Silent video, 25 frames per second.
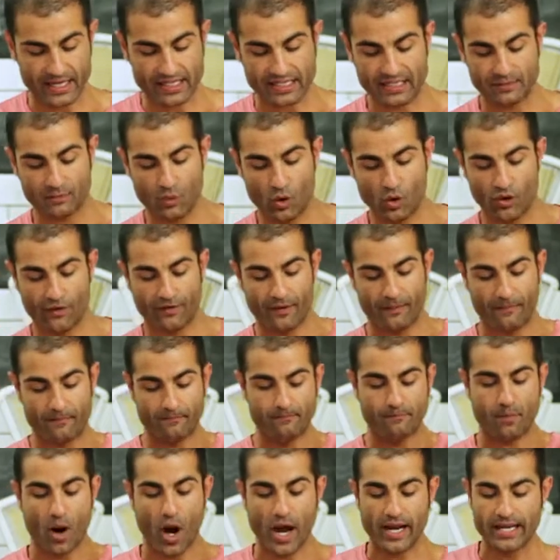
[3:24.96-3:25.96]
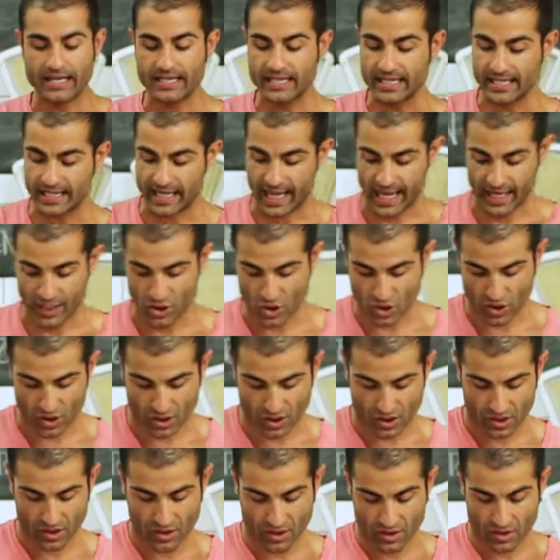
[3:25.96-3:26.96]
is more of a binding
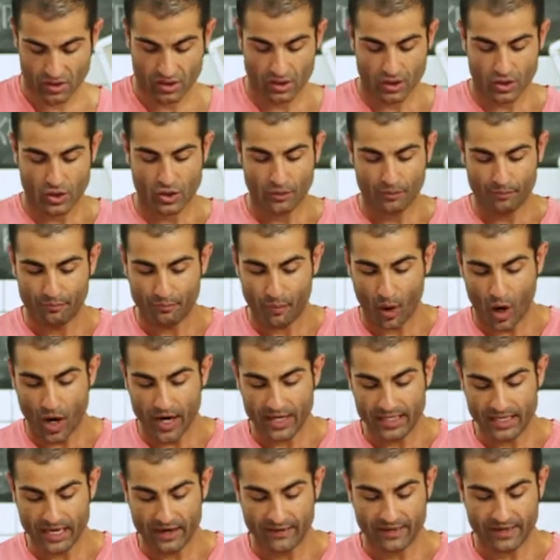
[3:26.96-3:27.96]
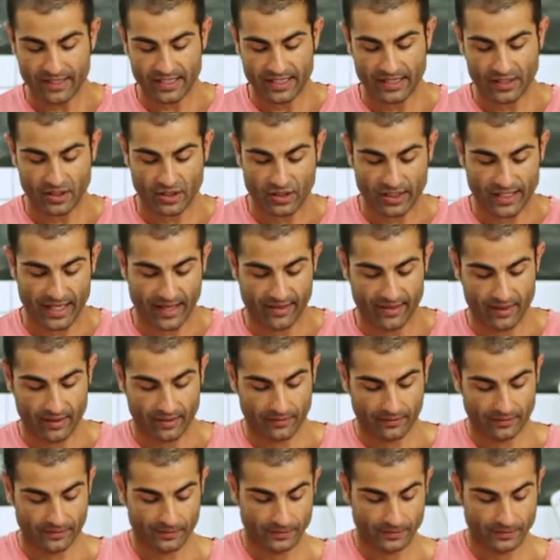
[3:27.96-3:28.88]
agent to bind everything together.